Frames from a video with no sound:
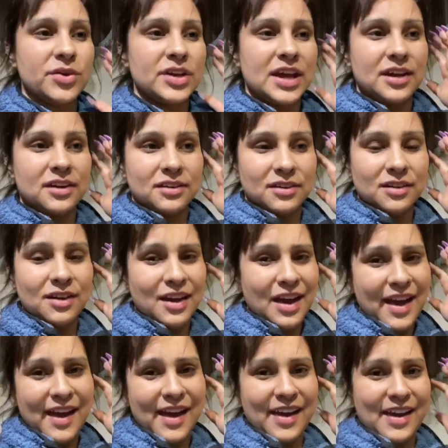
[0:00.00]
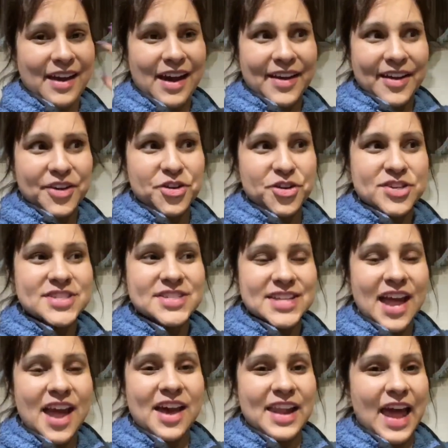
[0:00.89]
And hey, I
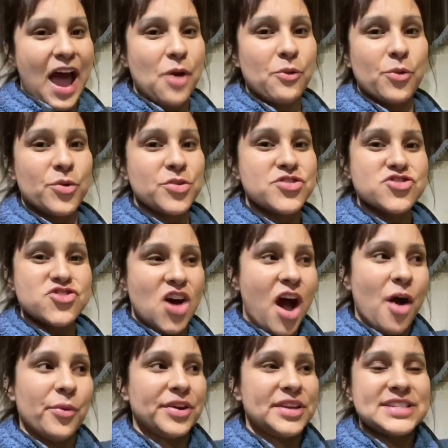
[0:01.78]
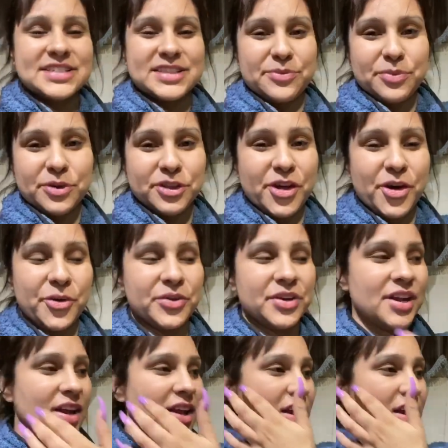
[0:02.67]
understand. I would not want to sleep alone.